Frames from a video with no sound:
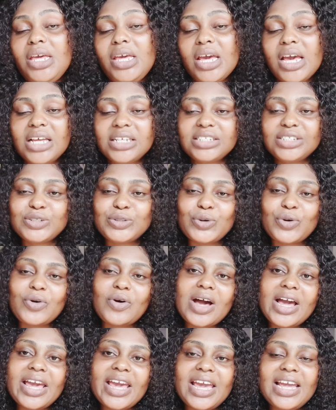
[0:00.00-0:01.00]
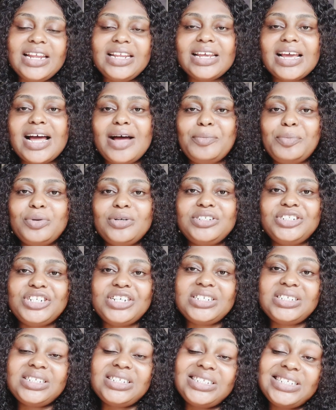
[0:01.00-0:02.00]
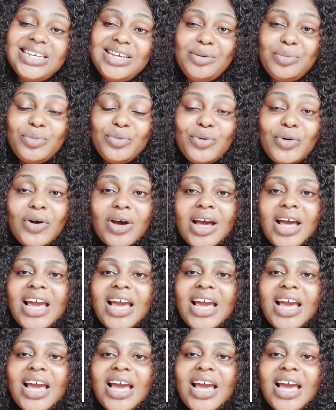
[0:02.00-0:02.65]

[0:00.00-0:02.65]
Yes, so go ahead and purchase this ebook.